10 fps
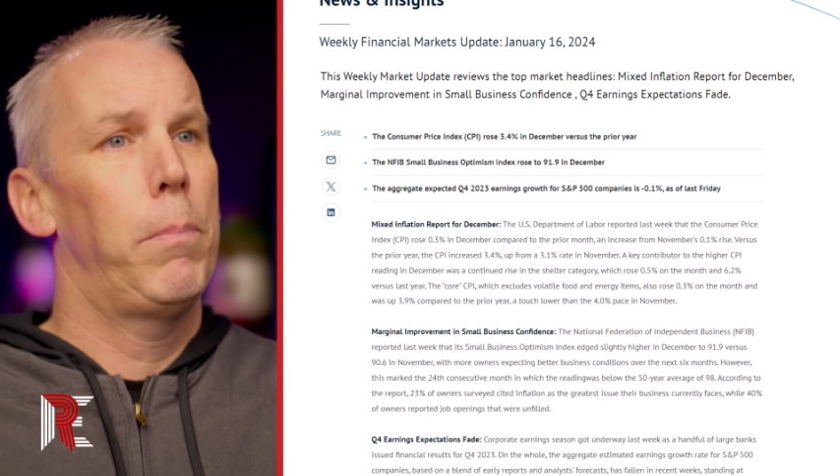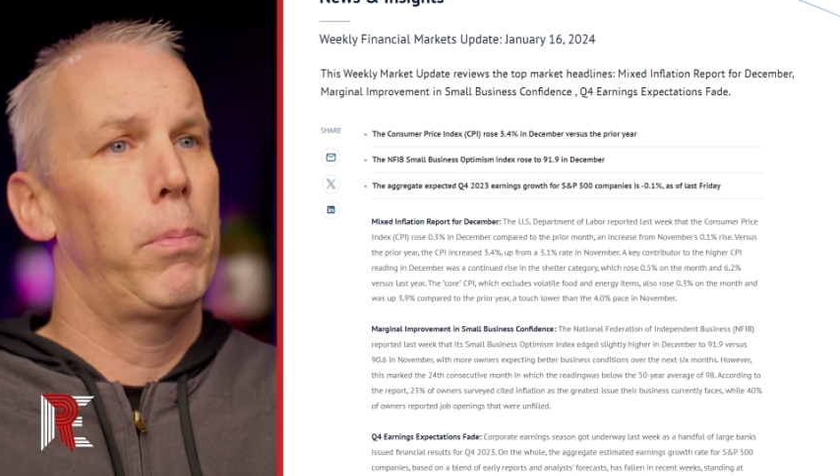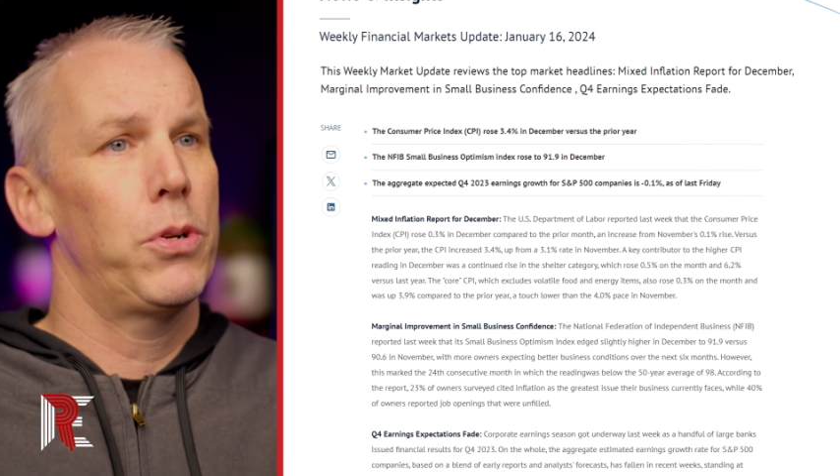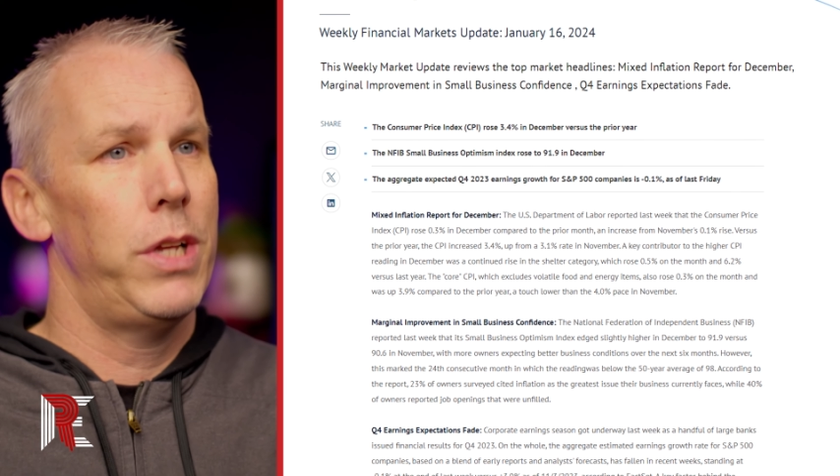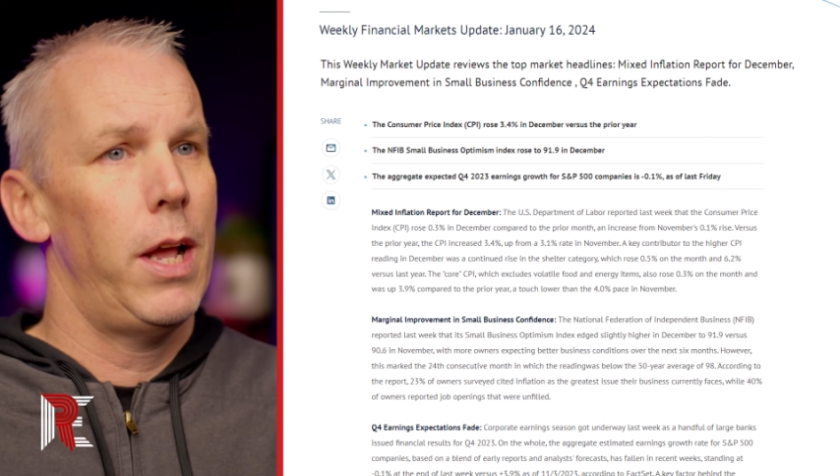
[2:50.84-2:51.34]

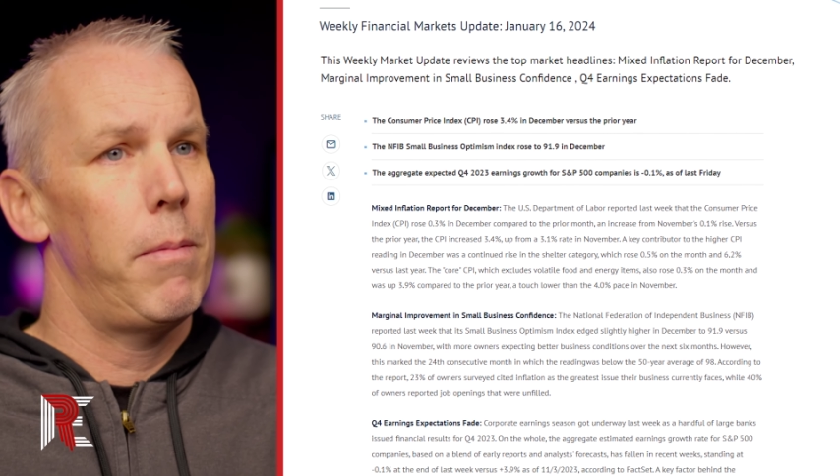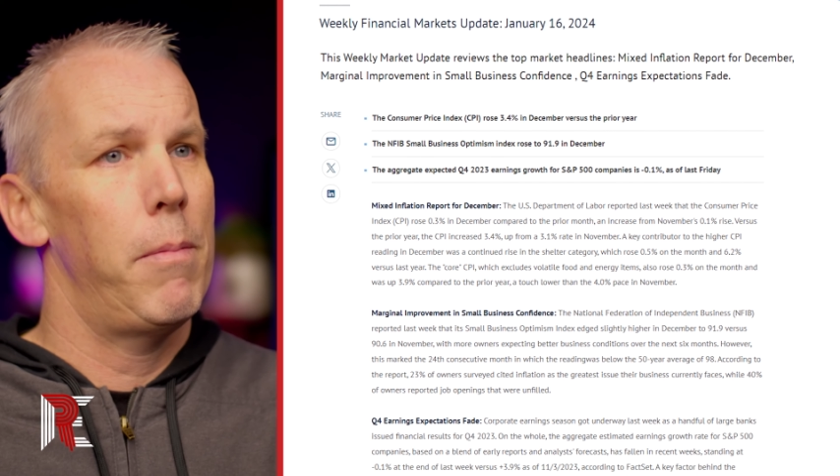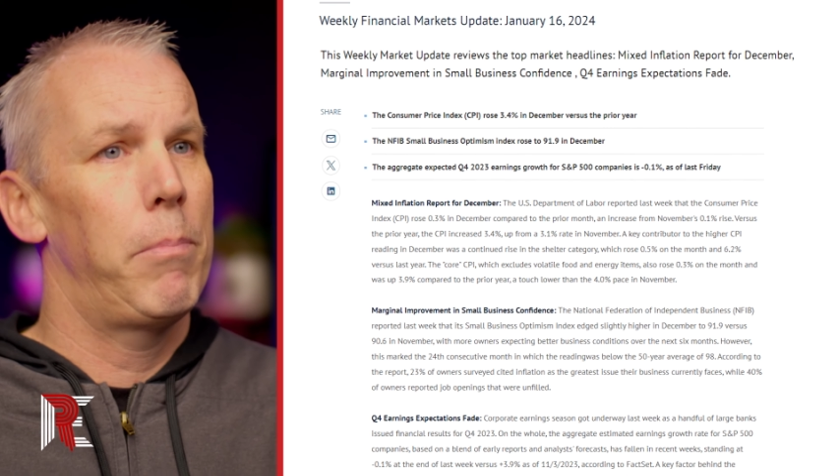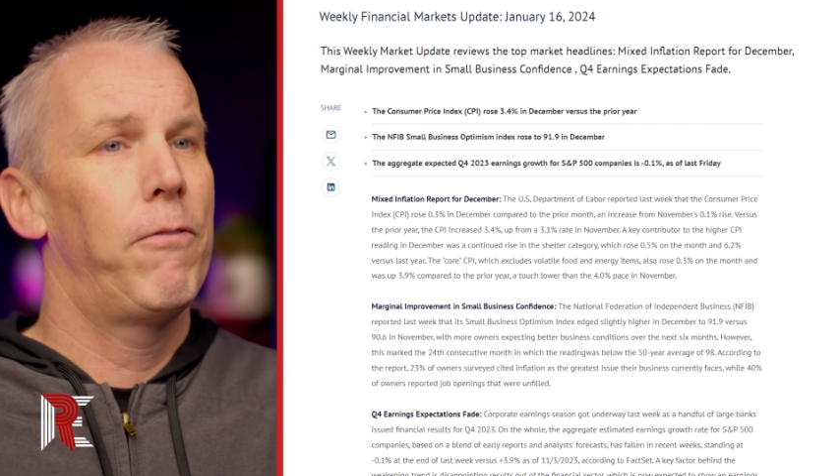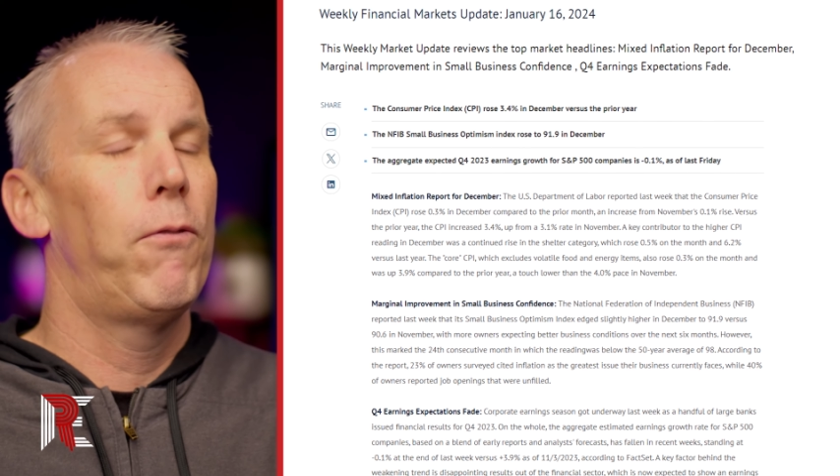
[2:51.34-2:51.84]
2%
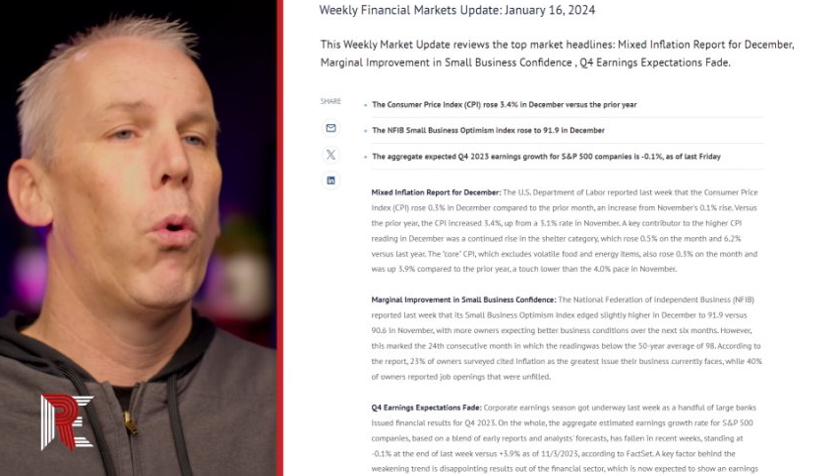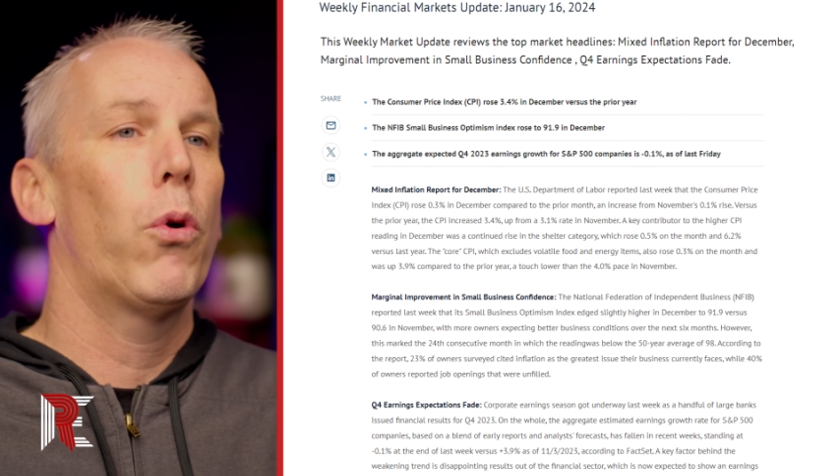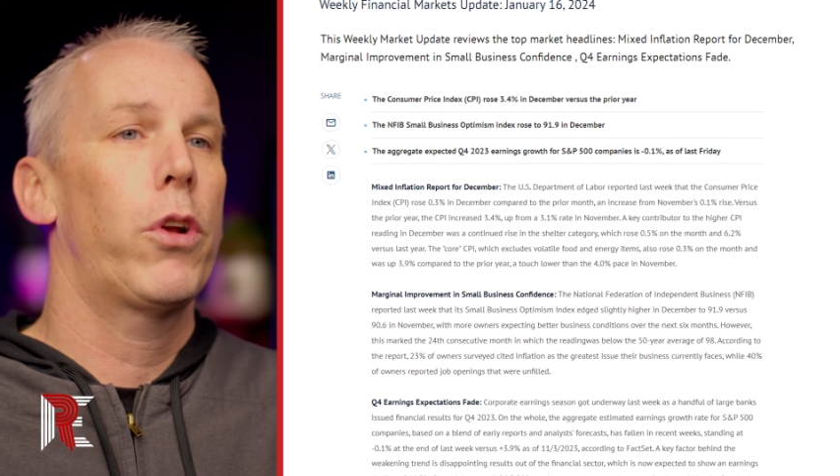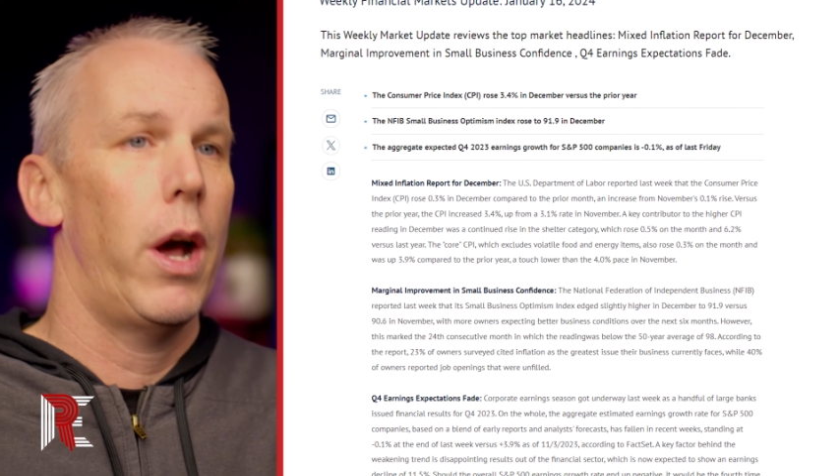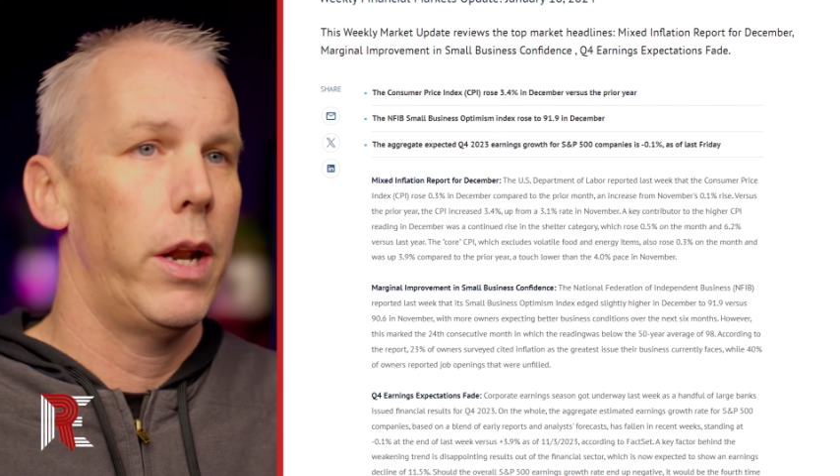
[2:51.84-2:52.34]
before
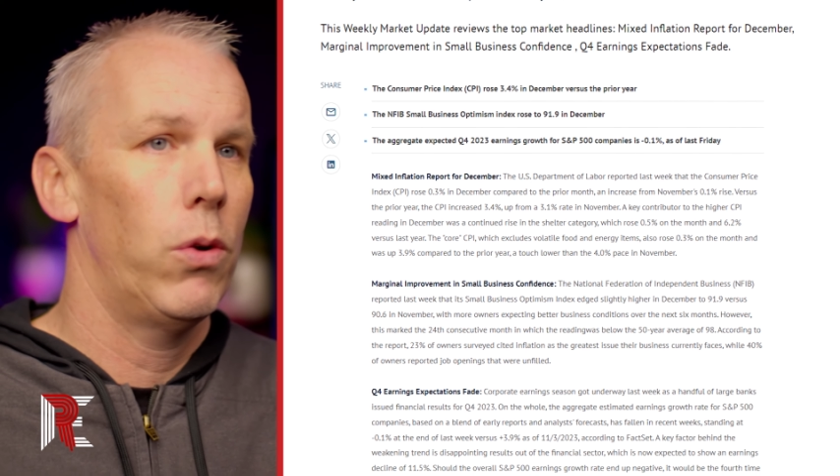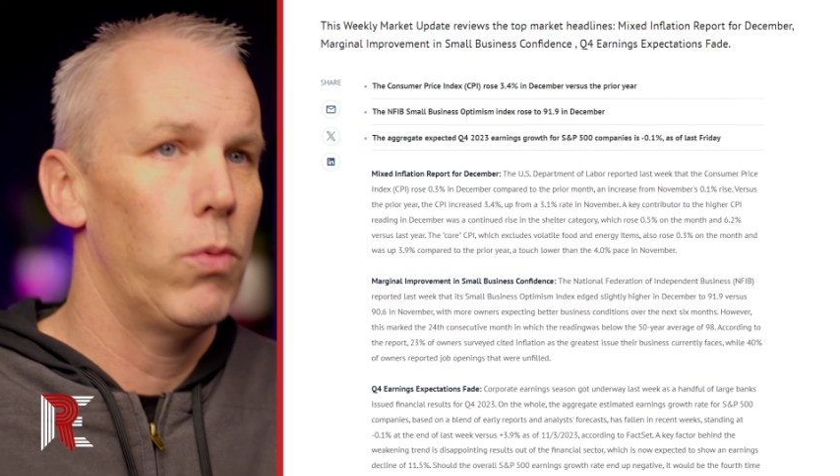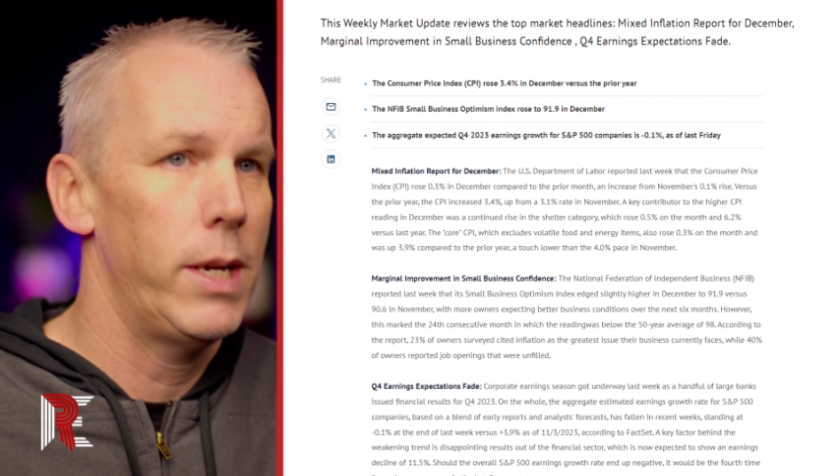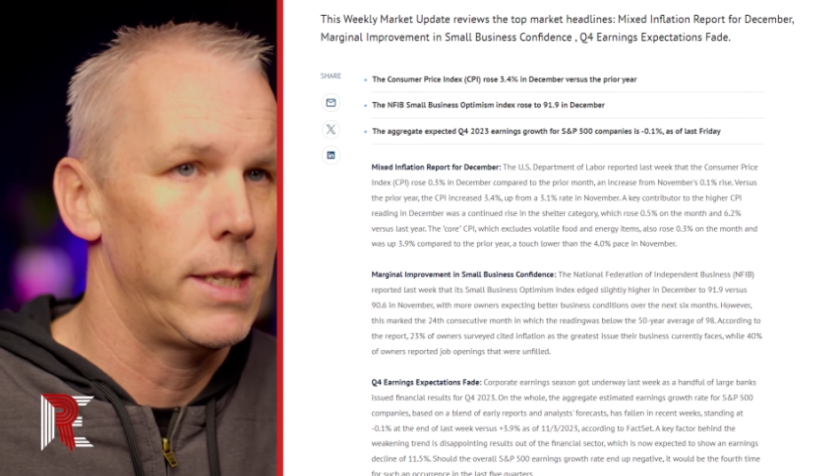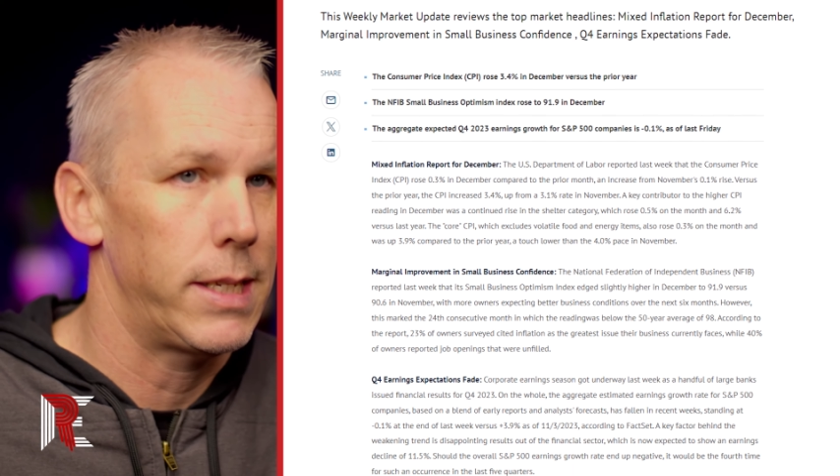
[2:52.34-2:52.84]
cutting
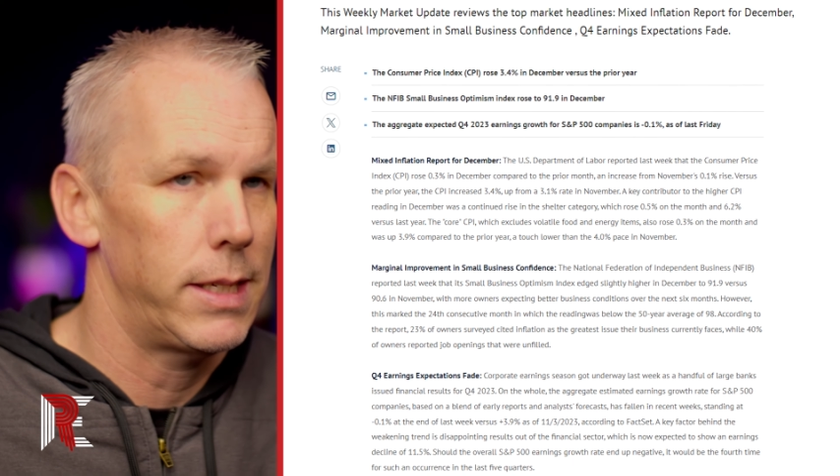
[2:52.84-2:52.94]
rates.